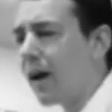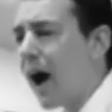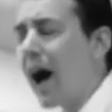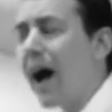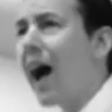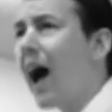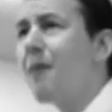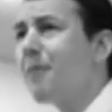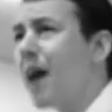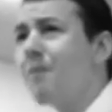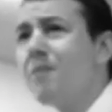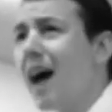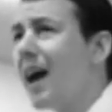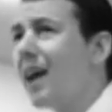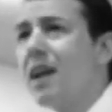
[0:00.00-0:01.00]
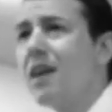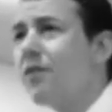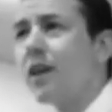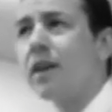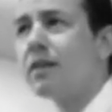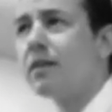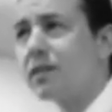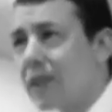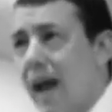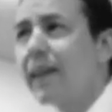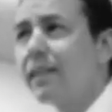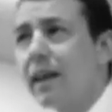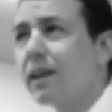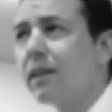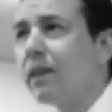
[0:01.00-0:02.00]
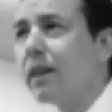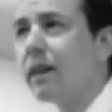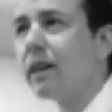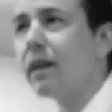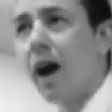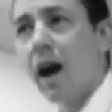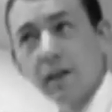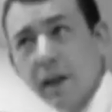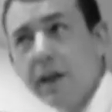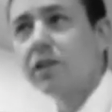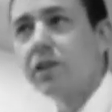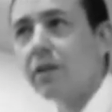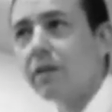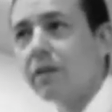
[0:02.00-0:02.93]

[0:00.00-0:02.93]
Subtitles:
I'm not even technically a lizard.